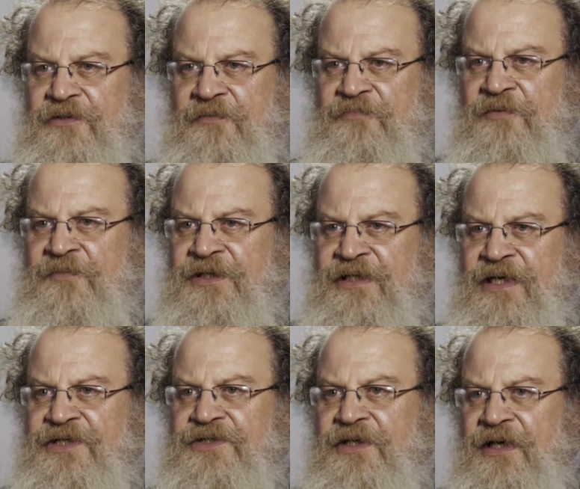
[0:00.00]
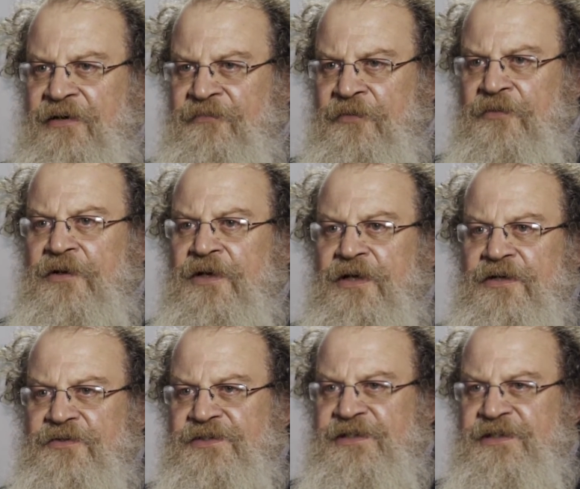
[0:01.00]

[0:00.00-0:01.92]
implementation level to